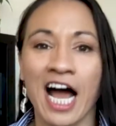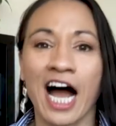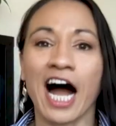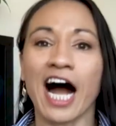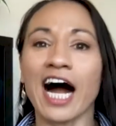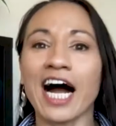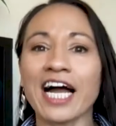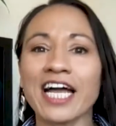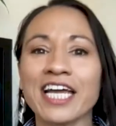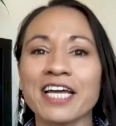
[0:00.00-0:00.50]

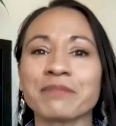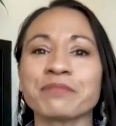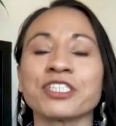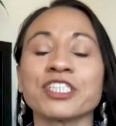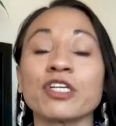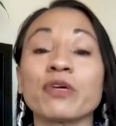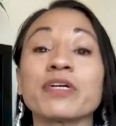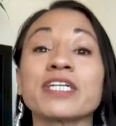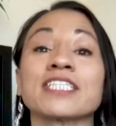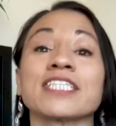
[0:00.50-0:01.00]
I am
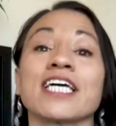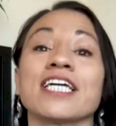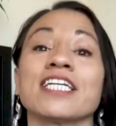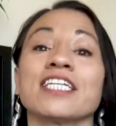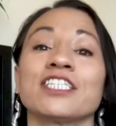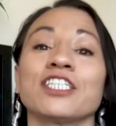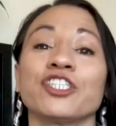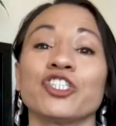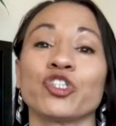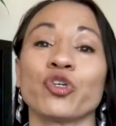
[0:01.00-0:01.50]
so excited
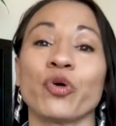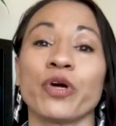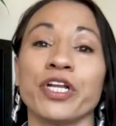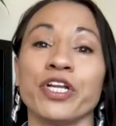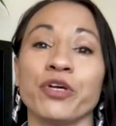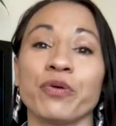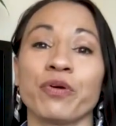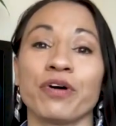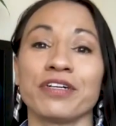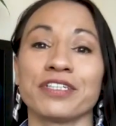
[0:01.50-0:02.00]
to join
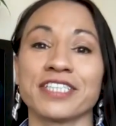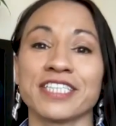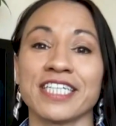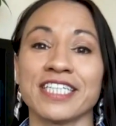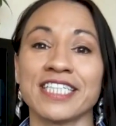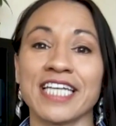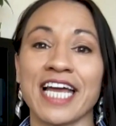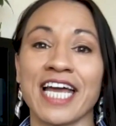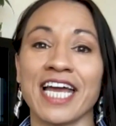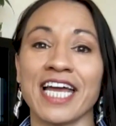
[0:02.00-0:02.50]
you all
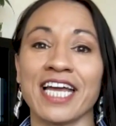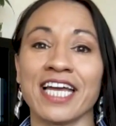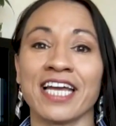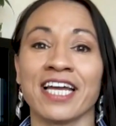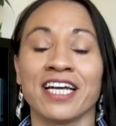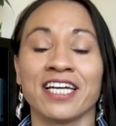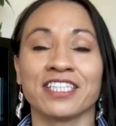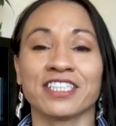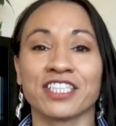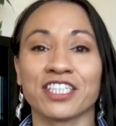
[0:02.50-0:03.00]
today
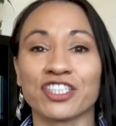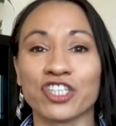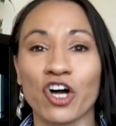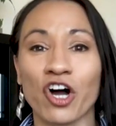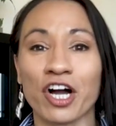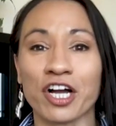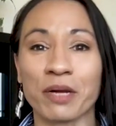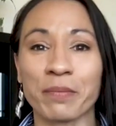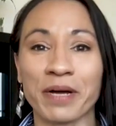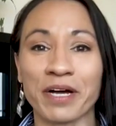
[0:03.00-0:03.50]
to
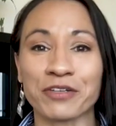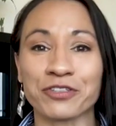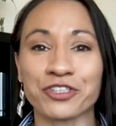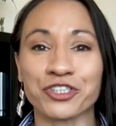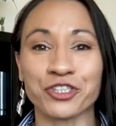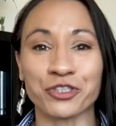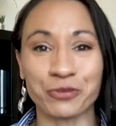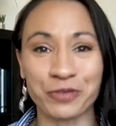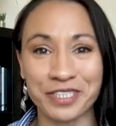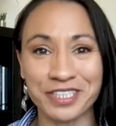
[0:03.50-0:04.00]
talk about
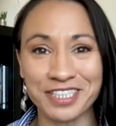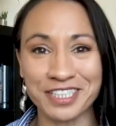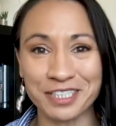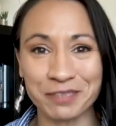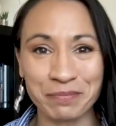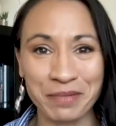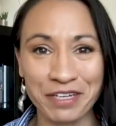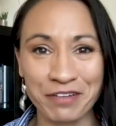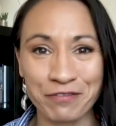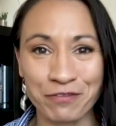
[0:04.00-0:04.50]
Sharice's
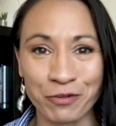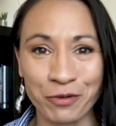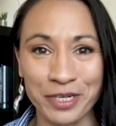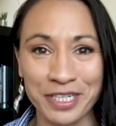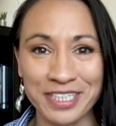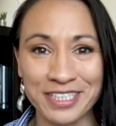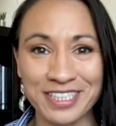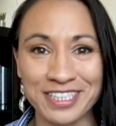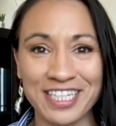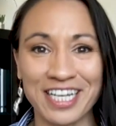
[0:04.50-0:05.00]
Big
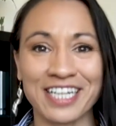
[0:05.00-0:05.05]
Voice,